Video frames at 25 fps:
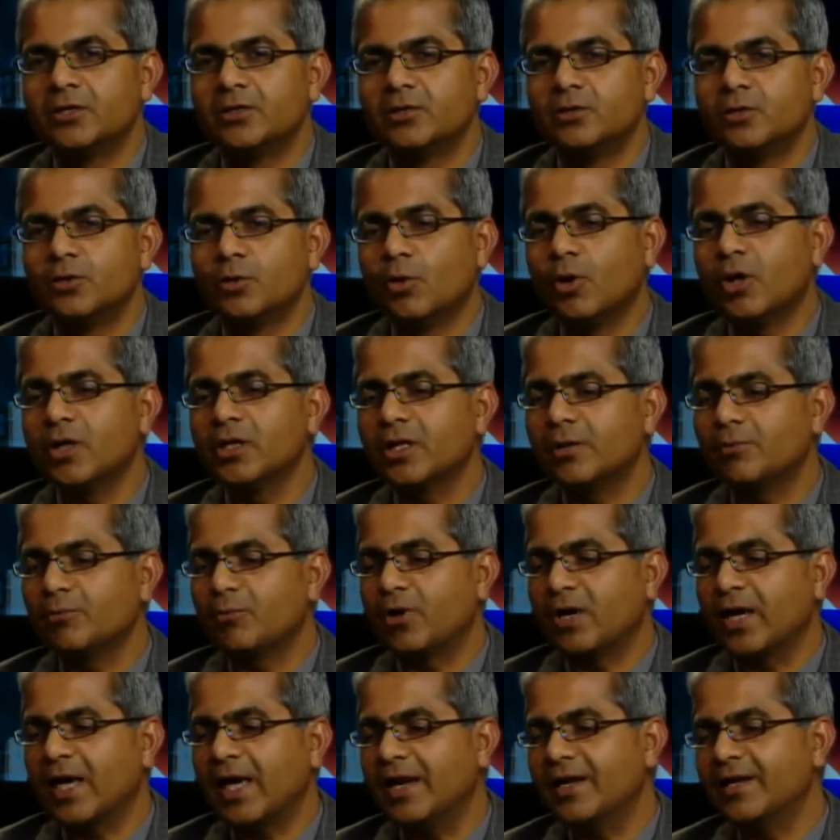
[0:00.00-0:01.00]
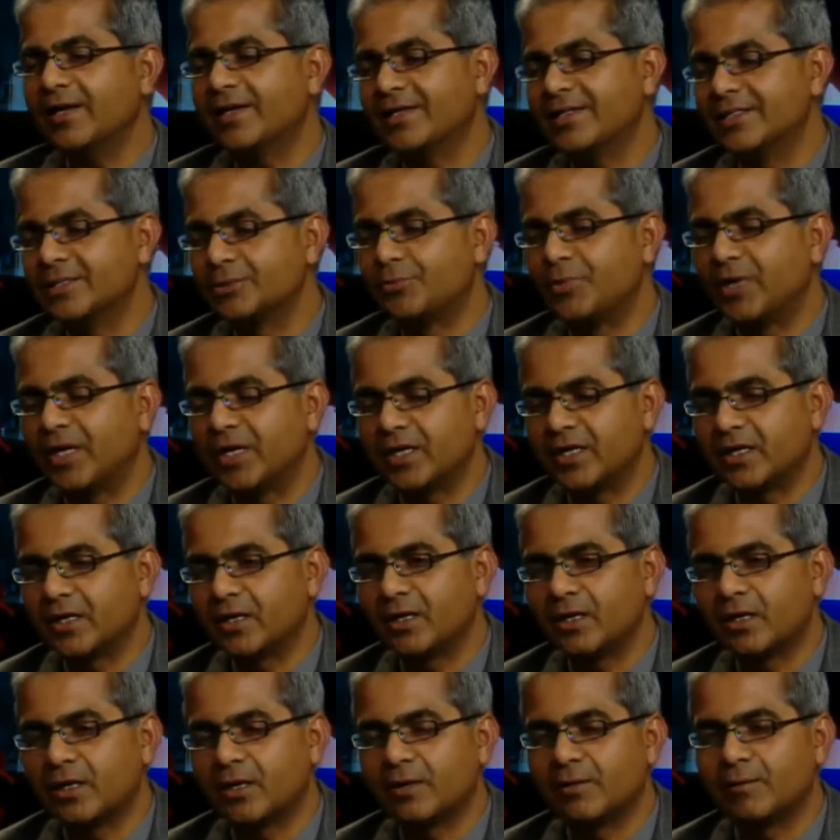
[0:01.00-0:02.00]
no other modality is being
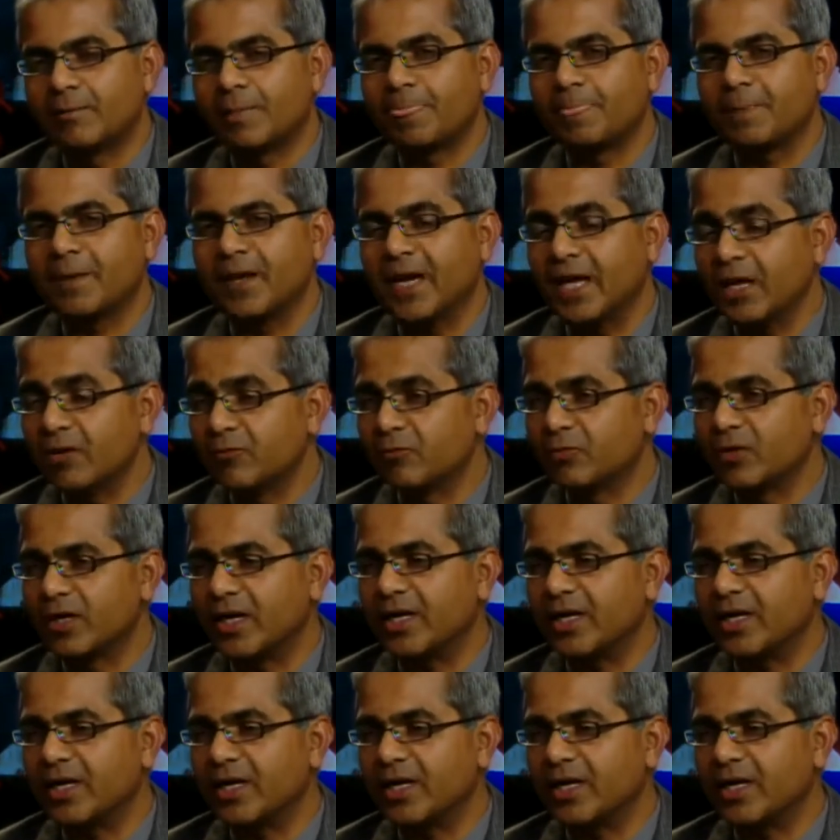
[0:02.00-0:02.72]
uh, helpful.